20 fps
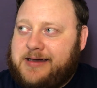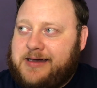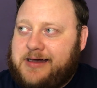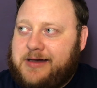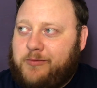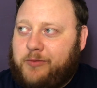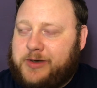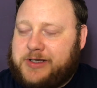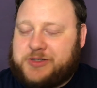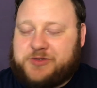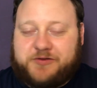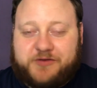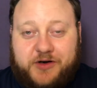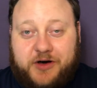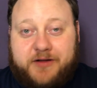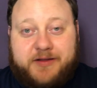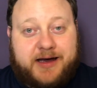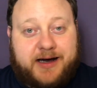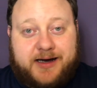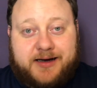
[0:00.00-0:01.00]
once we've
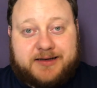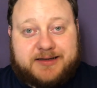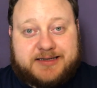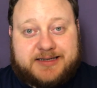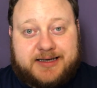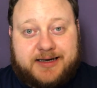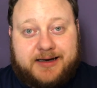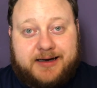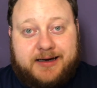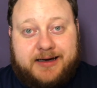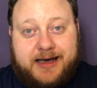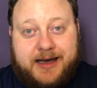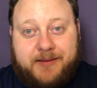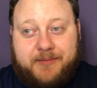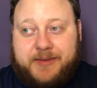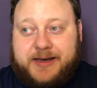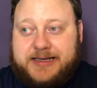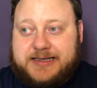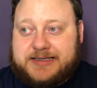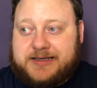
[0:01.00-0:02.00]
got that answer, it
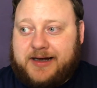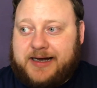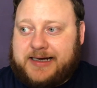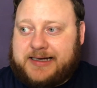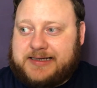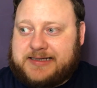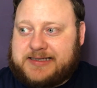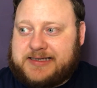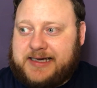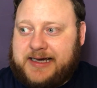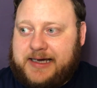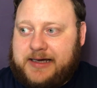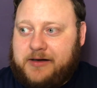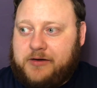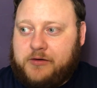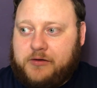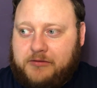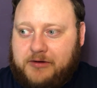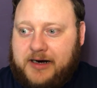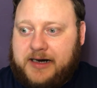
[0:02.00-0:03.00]
means that I can say,
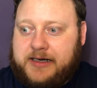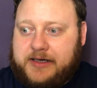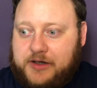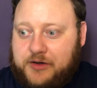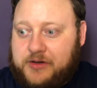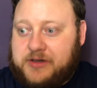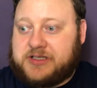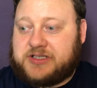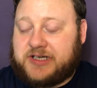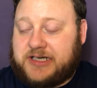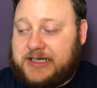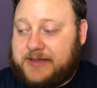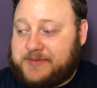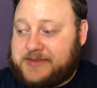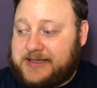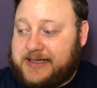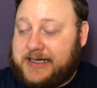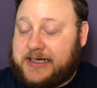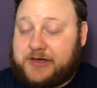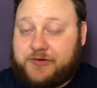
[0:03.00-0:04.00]
all right, you could sign up
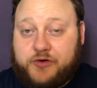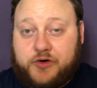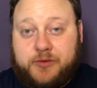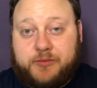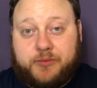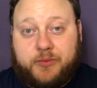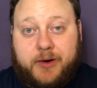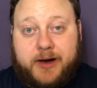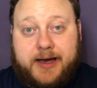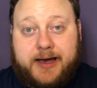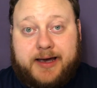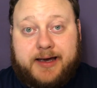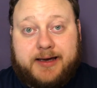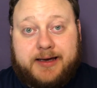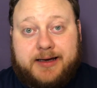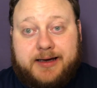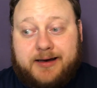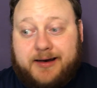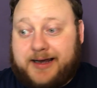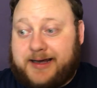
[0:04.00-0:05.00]
to that group where
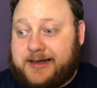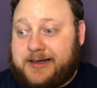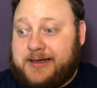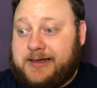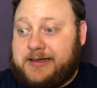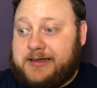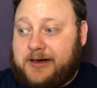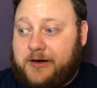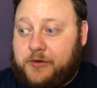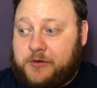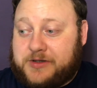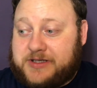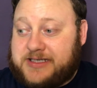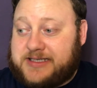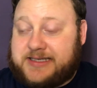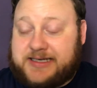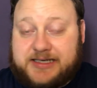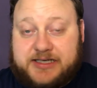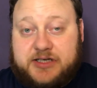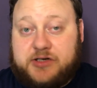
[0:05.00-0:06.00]
like
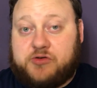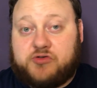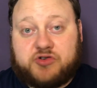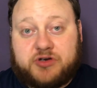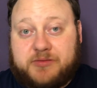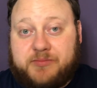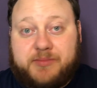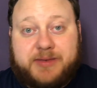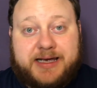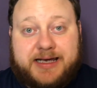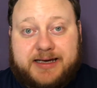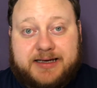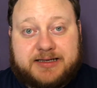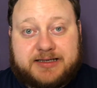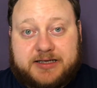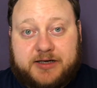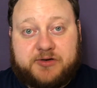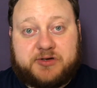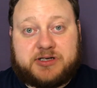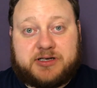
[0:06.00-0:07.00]
autistic children meet and
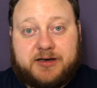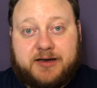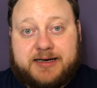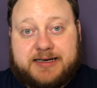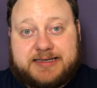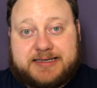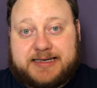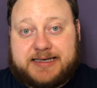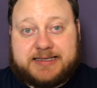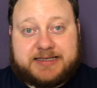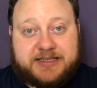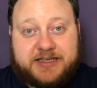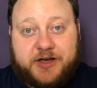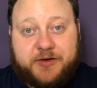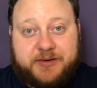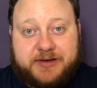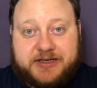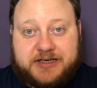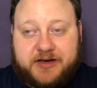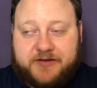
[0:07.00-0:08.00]
socialize and get to
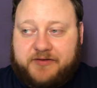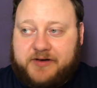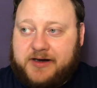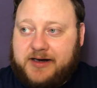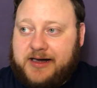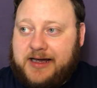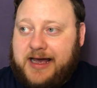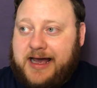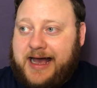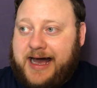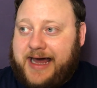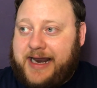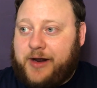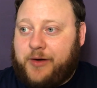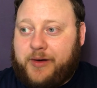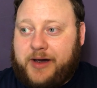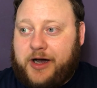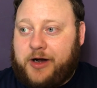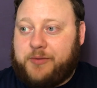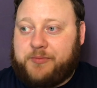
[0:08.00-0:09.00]
know each other, and it
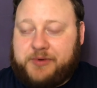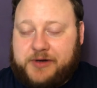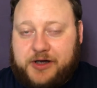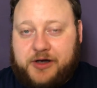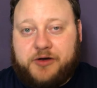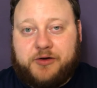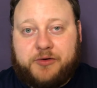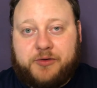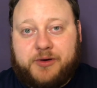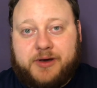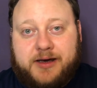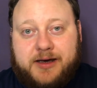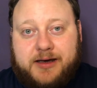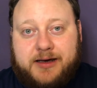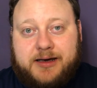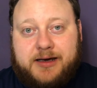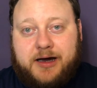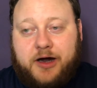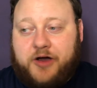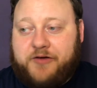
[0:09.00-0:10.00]
will help you
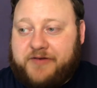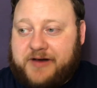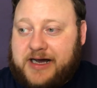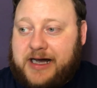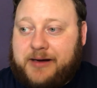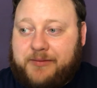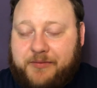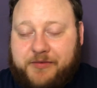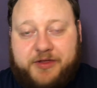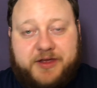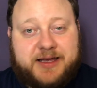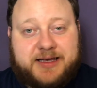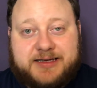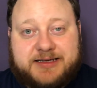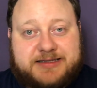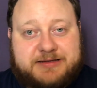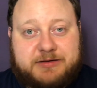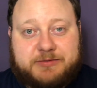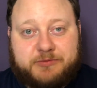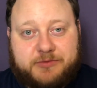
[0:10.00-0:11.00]
overcome
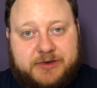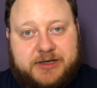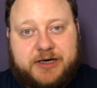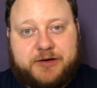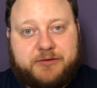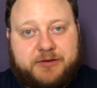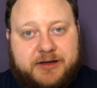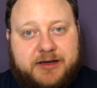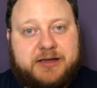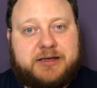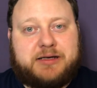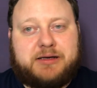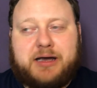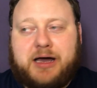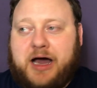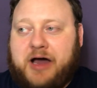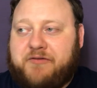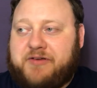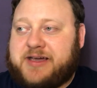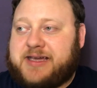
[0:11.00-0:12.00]
things, you know, that
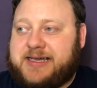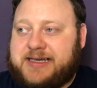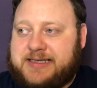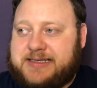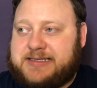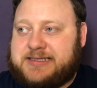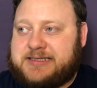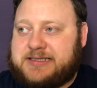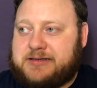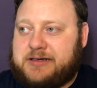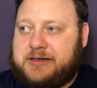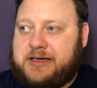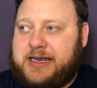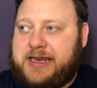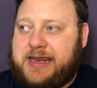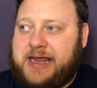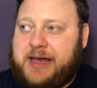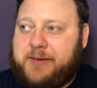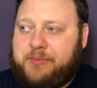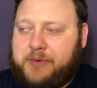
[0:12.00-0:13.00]

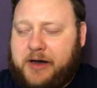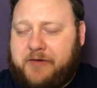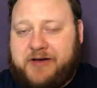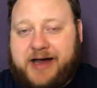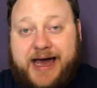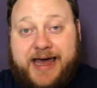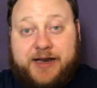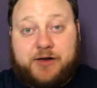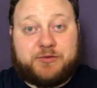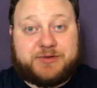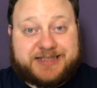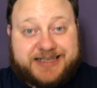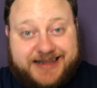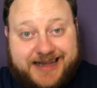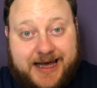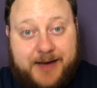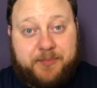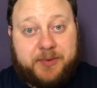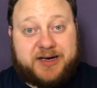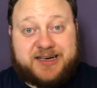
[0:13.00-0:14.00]
other adults in
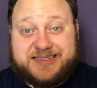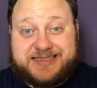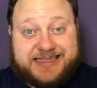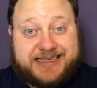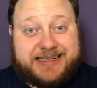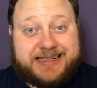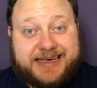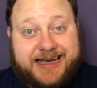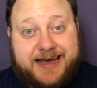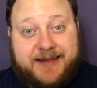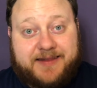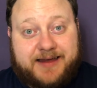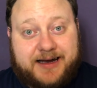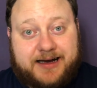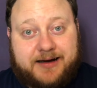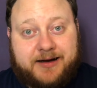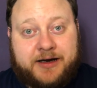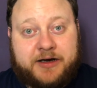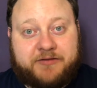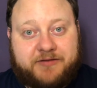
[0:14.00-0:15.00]
their past didn't get that
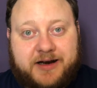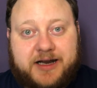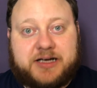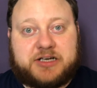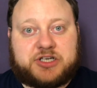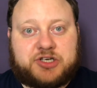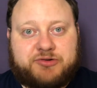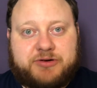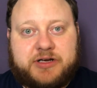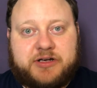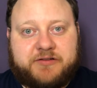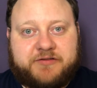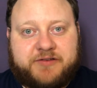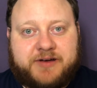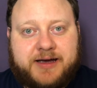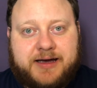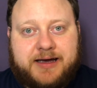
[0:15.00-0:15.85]
kind of luxury of